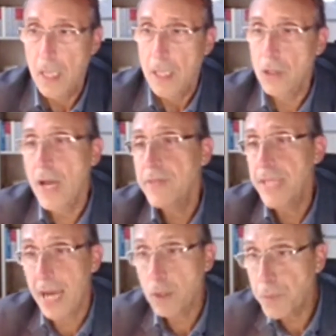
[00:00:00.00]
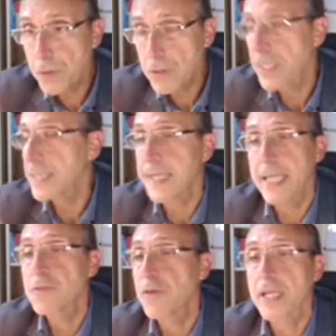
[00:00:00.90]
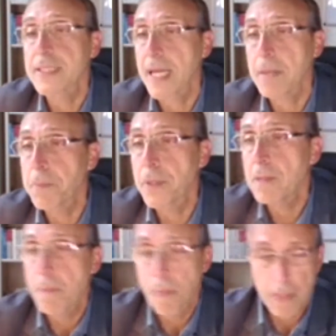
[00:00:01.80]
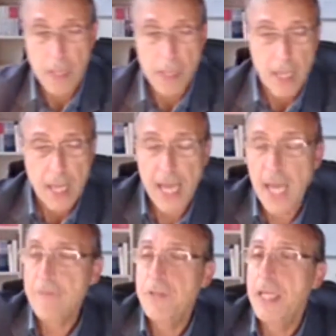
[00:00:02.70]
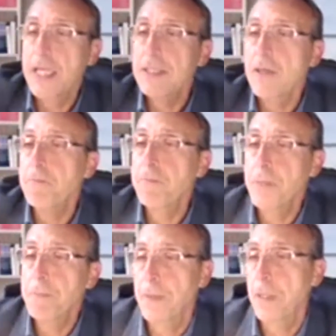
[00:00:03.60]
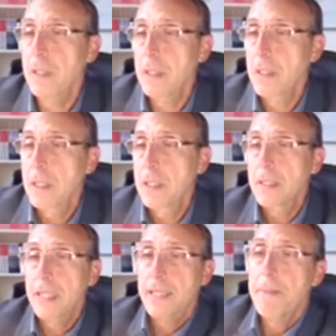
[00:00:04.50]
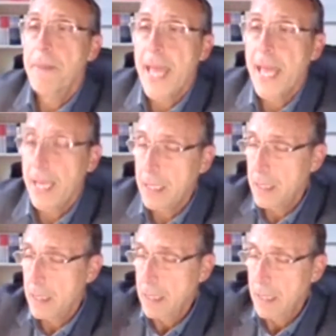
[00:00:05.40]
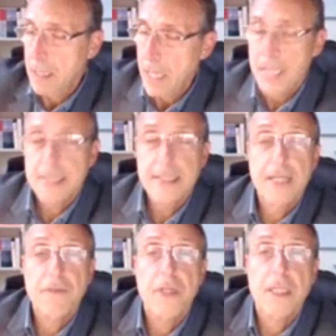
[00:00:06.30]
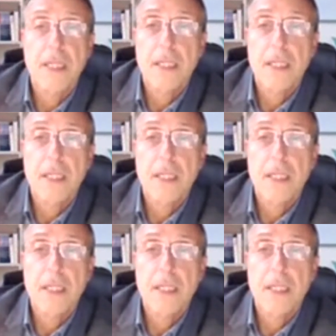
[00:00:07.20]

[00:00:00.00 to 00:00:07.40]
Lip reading: You have the output that says, for example, I have the list of people that the bank has given